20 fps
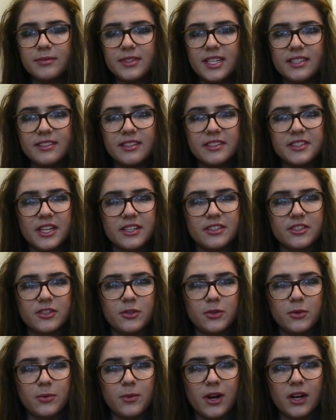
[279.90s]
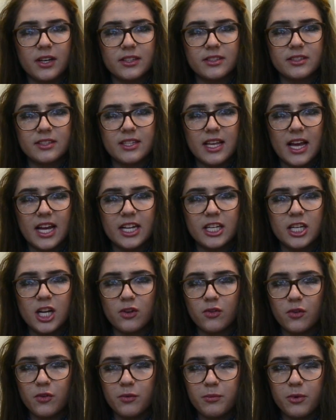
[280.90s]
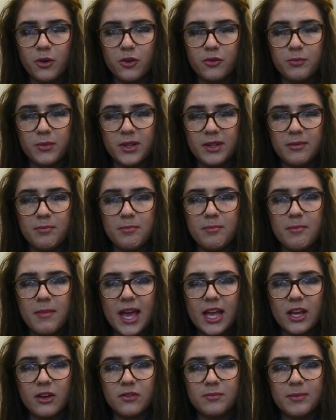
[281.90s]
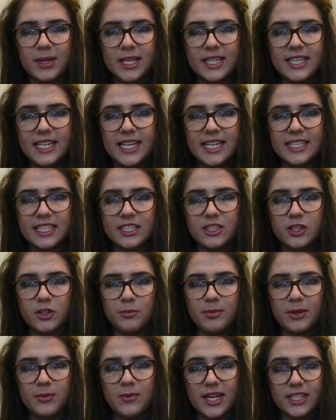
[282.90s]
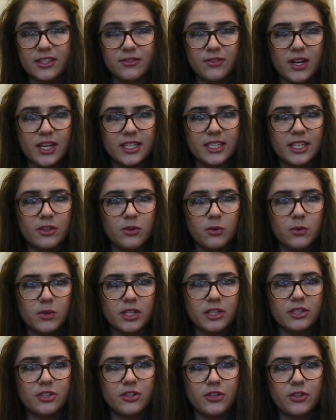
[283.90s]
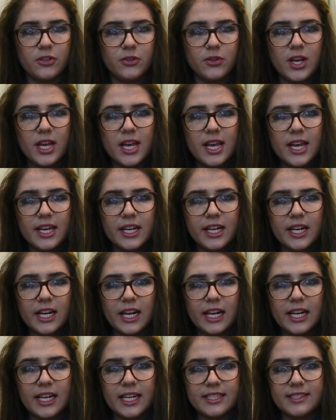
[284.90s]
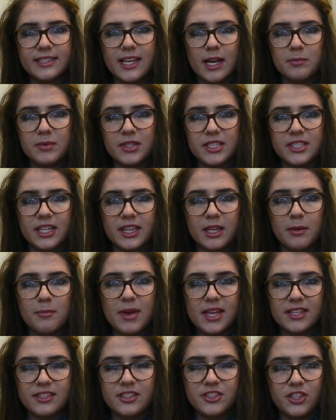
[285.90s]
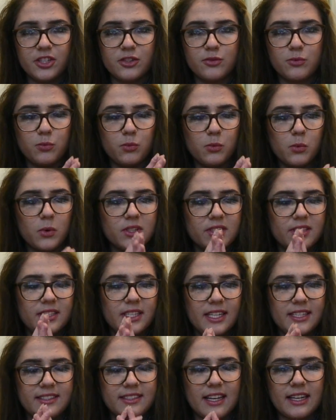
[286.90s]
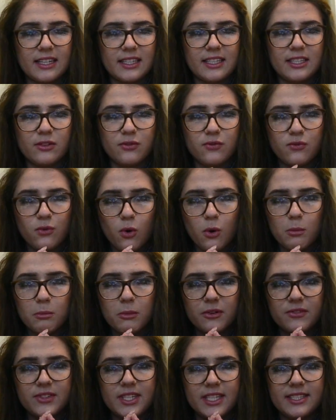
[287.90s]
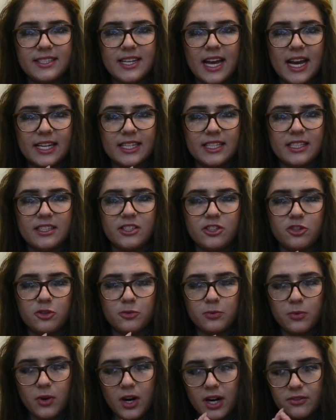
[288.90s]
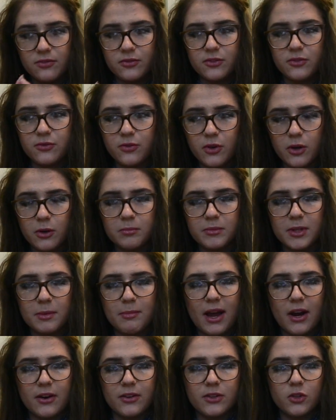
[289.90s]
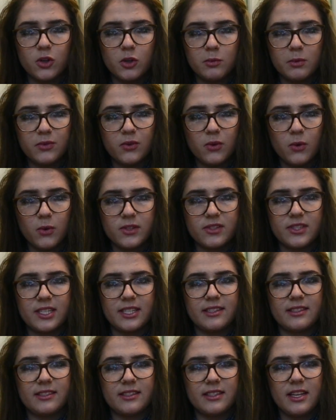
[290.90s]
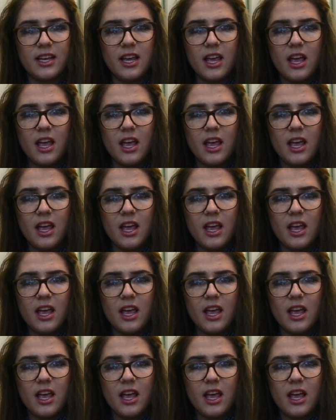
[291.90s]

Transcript: This suggests to us that another improvement may have been needed to be rectified in order to clearly establish that the messages was exactly the form of the antagonist derived from the paranormal forces.